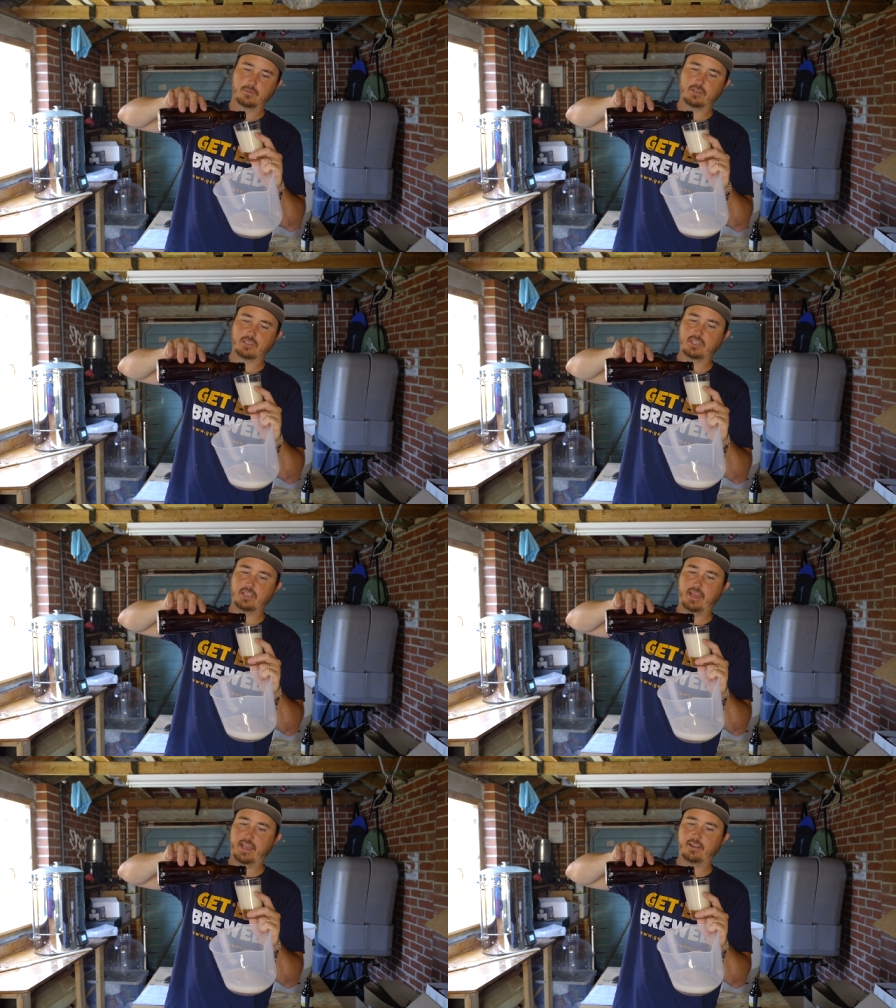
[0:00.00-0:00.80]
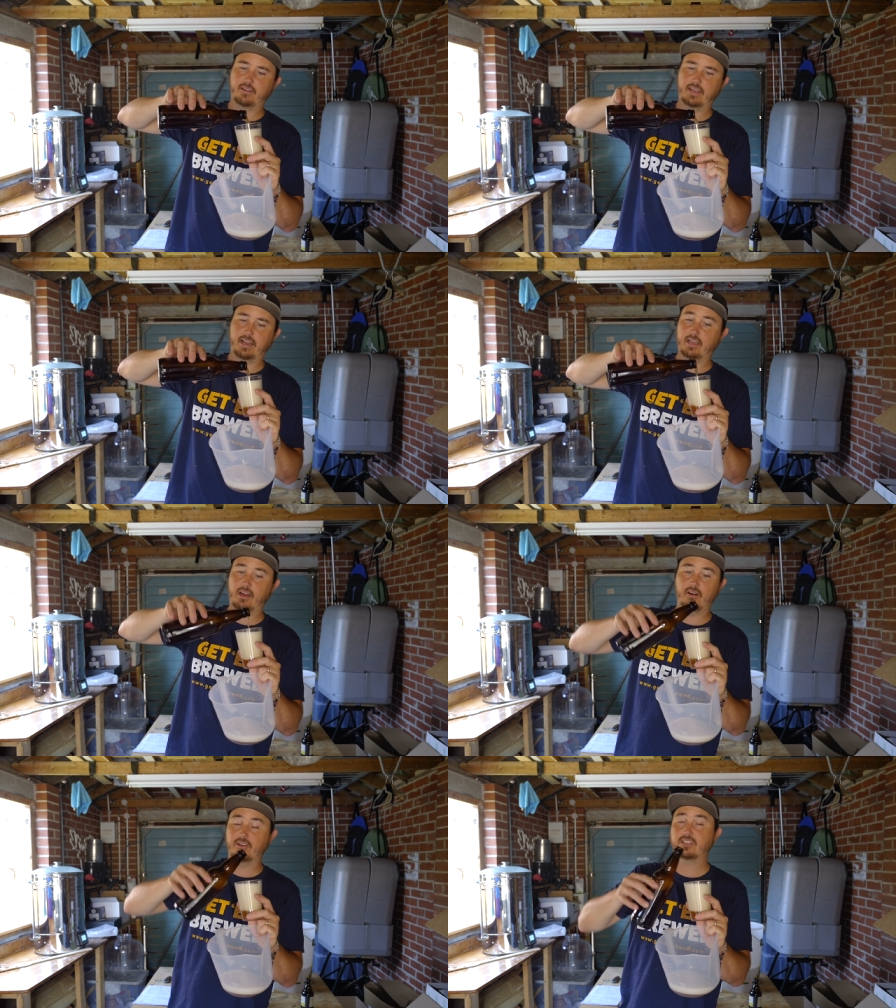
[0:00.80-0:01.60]
You can see the head on that, like
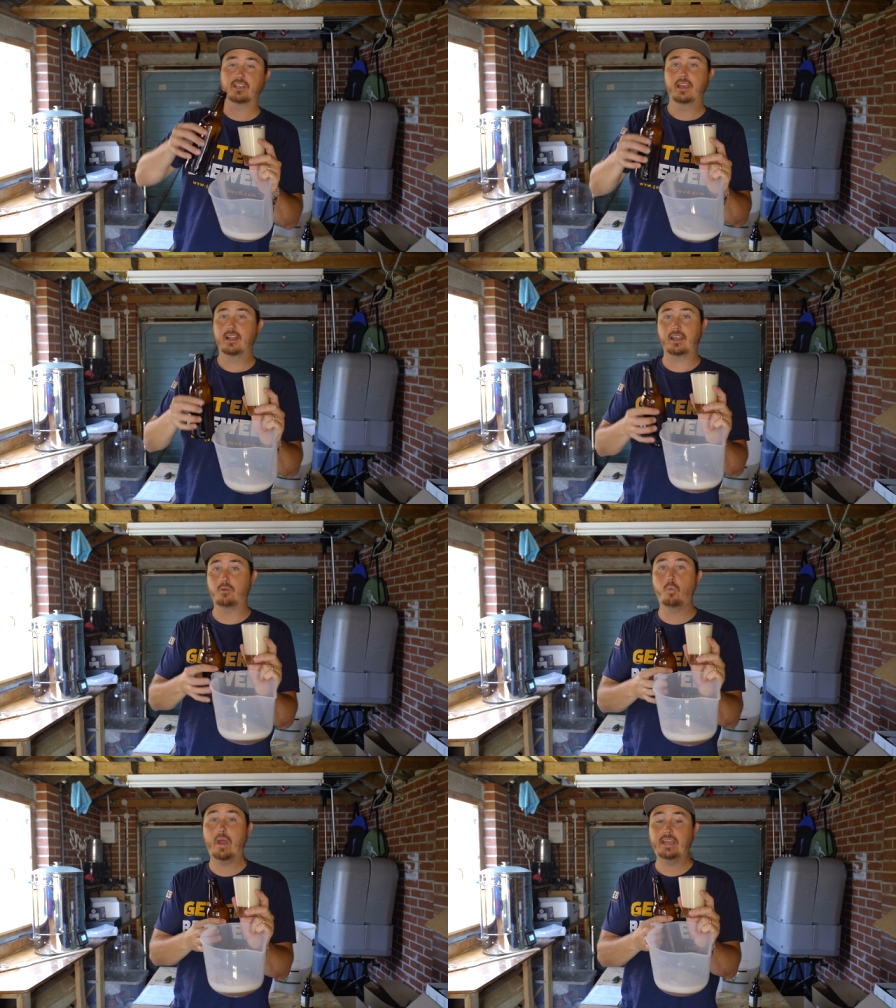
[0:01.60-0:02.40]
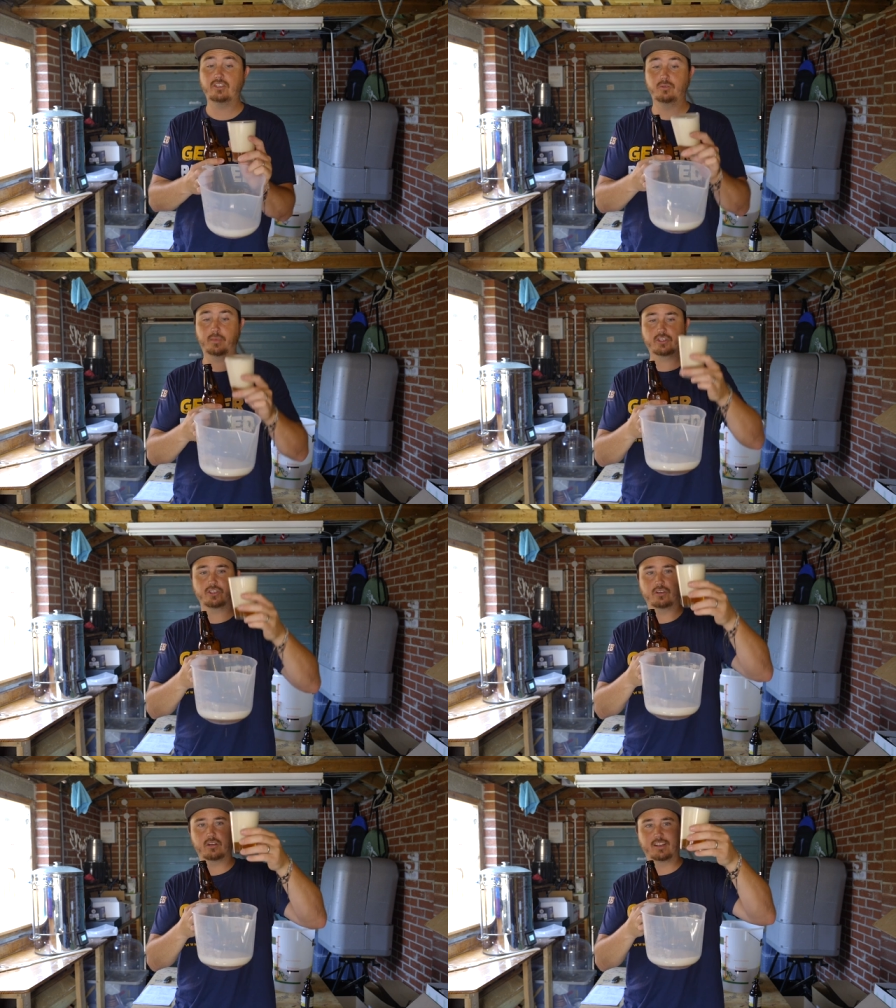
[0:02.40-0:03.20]
honest, like way too much
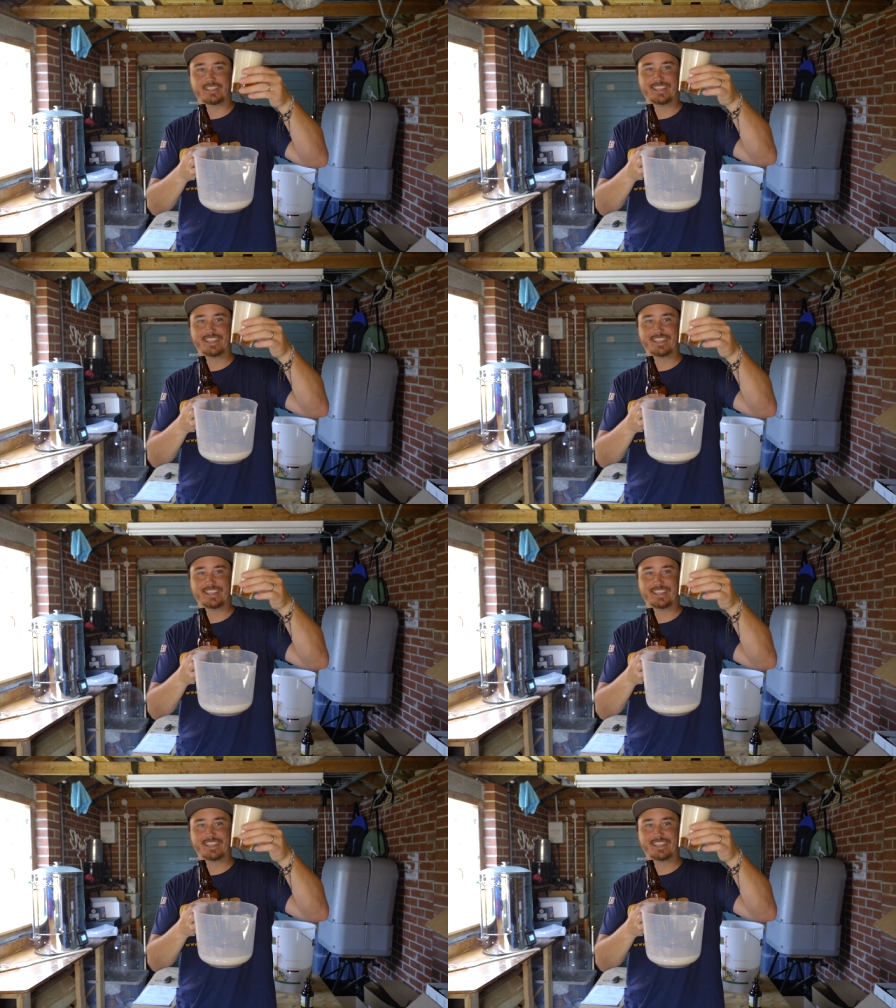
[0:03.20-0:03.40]
sugar.